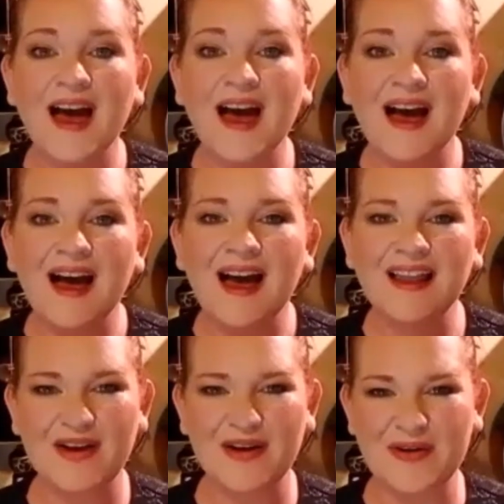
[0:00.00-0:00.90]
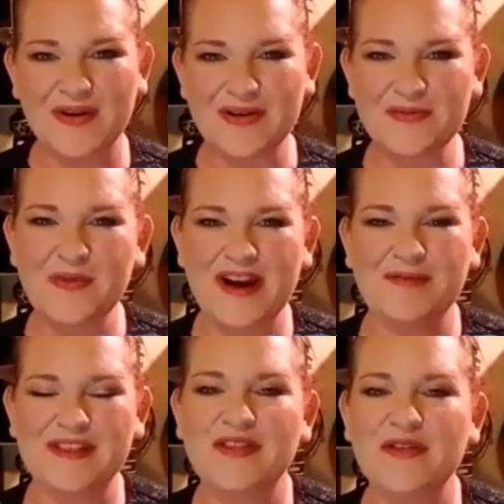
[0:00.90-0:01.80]
Hello, my name is
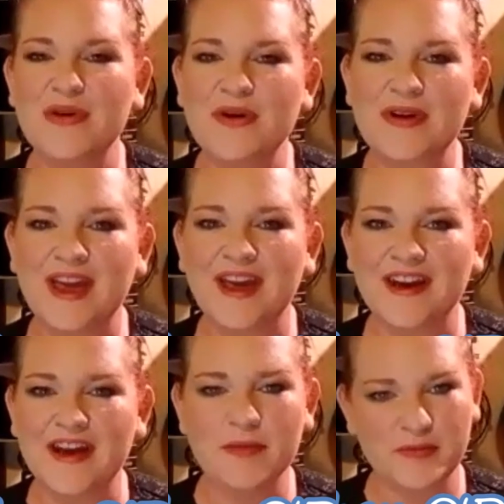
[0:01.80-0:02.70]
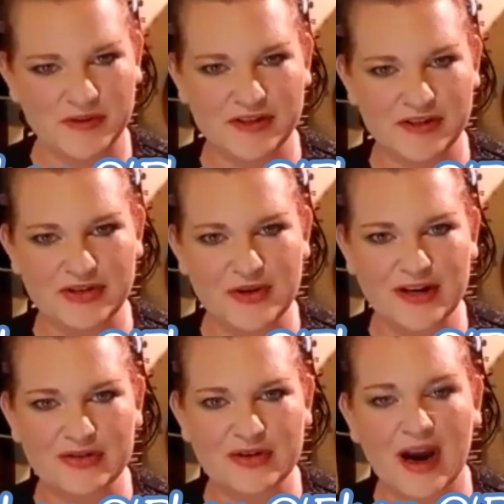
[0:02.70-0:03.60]
Heather O'Day and I'm the music director
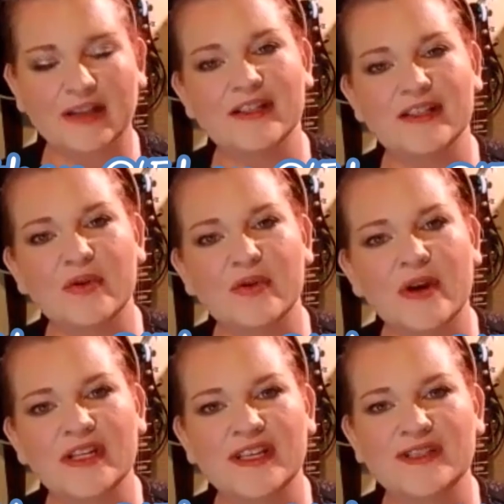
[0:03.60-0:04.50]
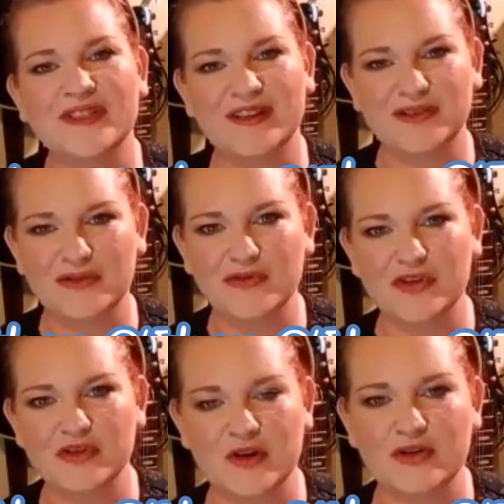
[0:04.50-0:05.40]
at the Sonoran Desert Center for
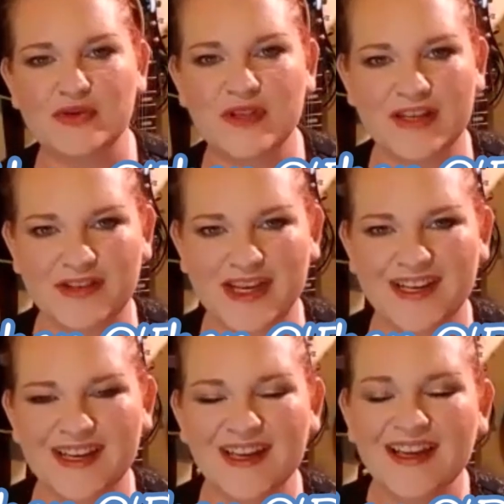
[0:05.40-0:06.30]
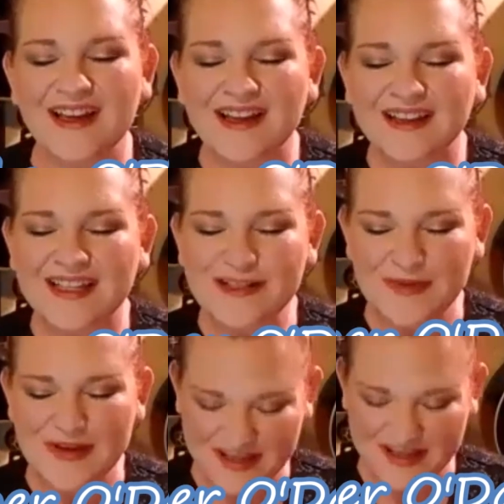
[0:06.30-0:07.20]
Spiritual Living. Let's
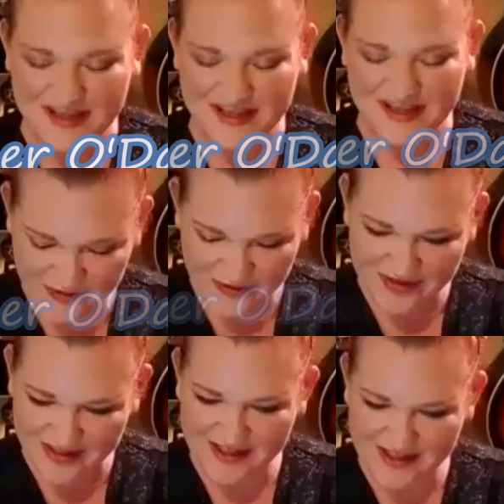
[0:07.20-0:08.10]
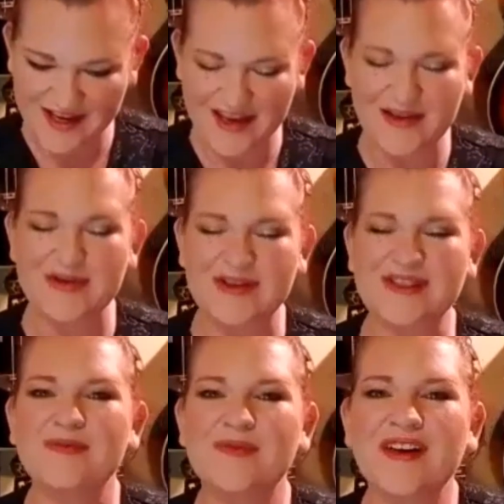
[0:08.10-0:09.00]
begin our service today with some
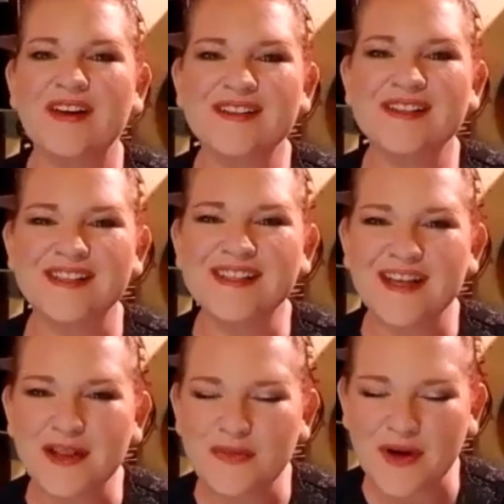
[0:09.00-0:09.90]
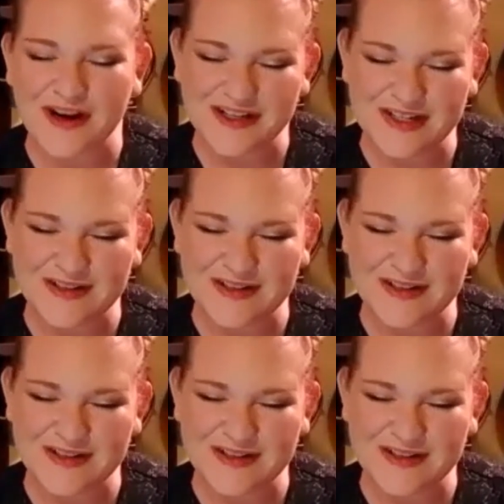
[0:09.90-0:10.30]
bells in celebration.